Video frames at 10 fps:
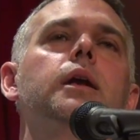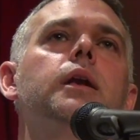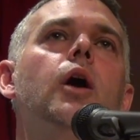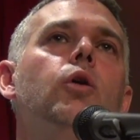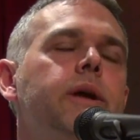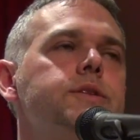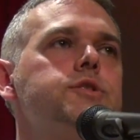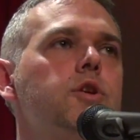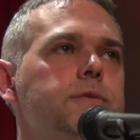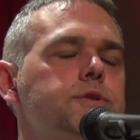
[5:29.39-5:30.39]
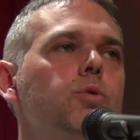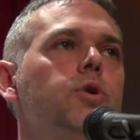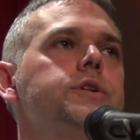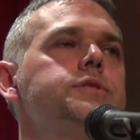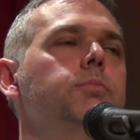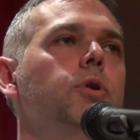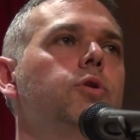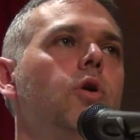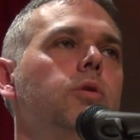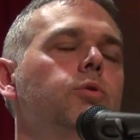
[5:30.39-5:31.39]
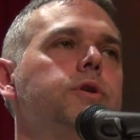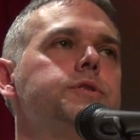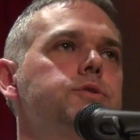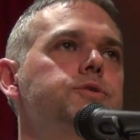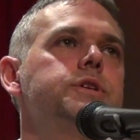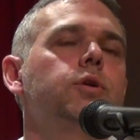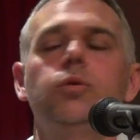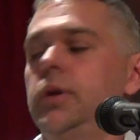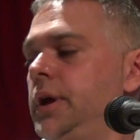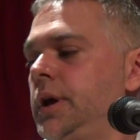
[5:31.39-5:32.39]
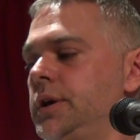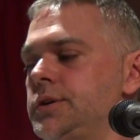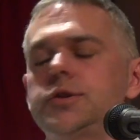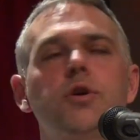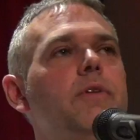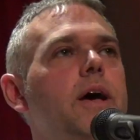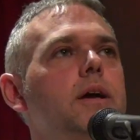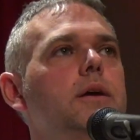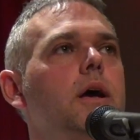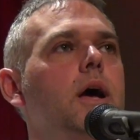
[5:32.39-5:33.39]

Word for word: lower-end service workers and blue-collar workers, who tell survey